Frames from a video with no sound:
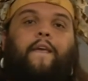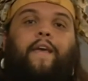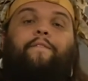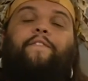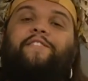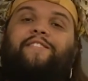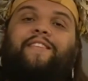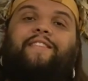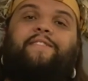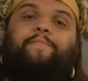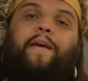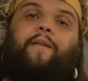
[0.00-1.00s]
And eventually
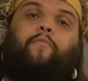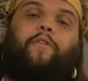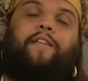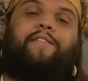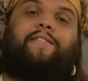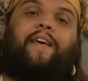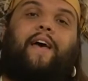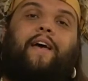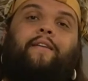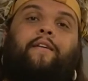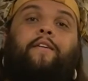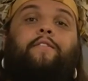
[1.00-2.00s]
this made him really
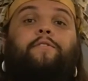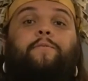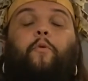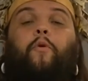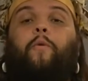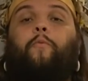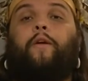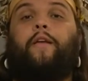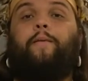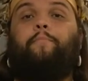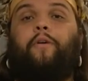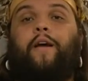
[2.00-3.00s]
sad, to the point where
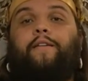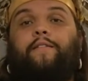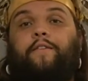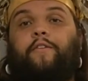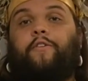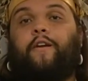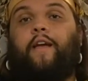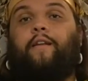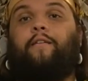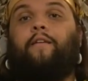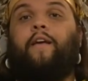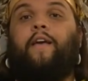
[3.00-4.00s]
he prayed to the
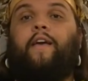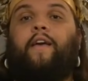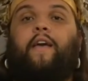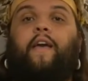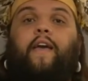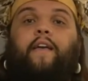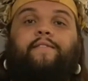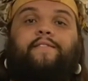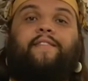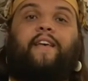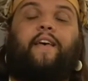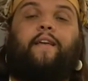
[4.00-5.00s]
Creator and
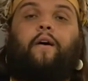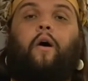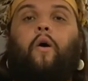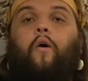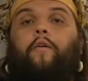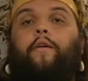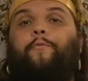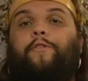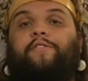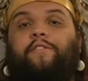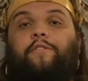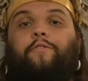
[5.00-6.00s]
said all he
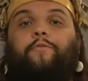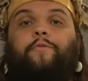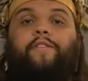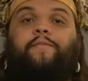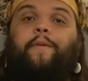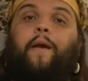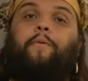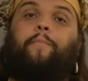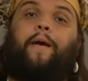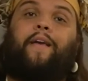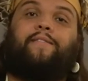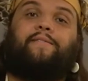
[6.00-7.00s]
wants to do is be able to
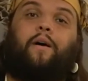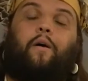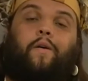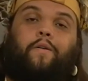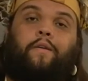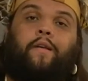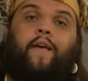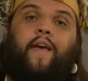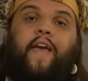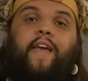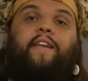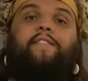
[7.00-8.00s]
make a song.
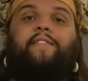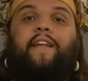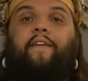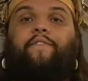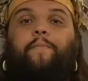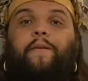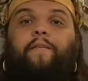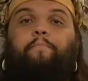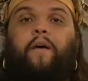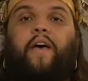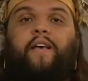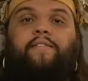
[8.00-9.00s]
It doesn't have to be the
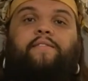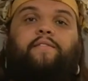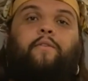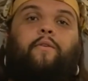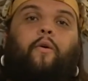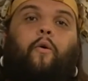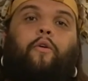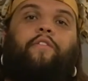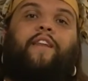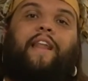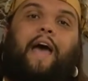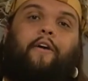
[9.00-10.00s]
best or
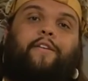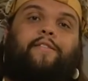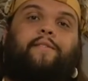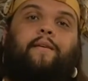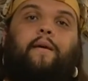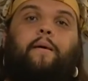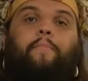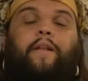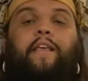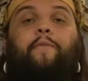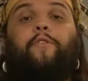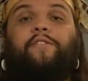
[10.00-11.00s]
the loudest, but
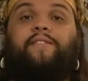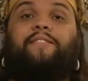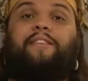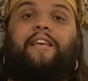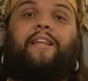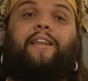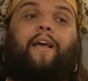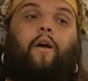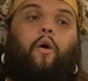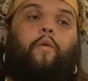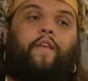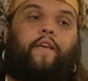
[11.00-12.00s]
he wants to sing like
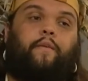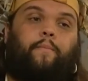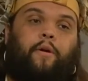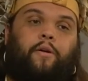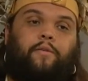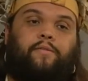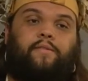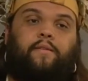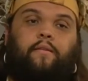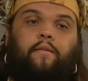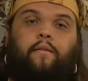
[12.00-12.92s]
all the other birds.